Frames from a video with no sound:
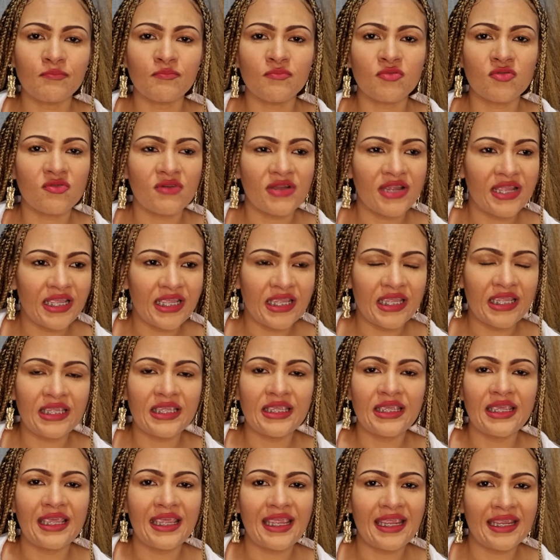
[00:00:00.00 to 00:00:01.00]

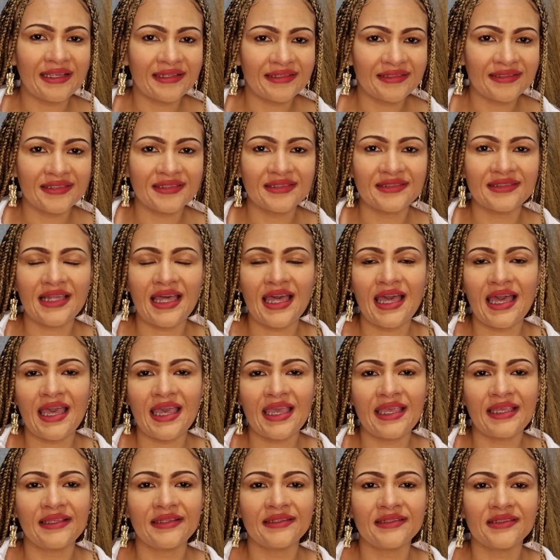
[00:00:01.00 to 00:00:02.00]
pray,
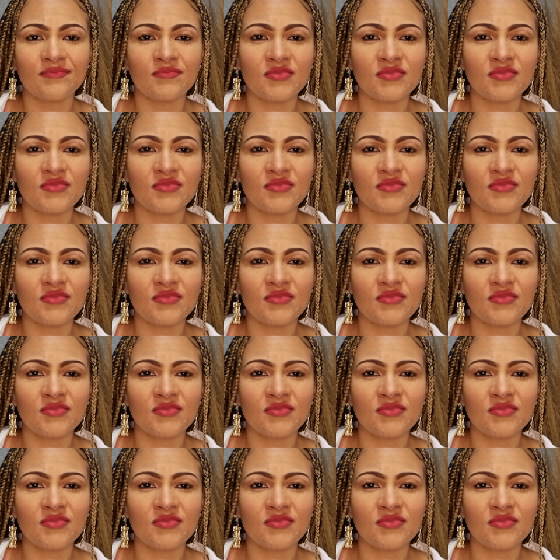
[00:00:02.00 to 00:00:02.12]
exercise,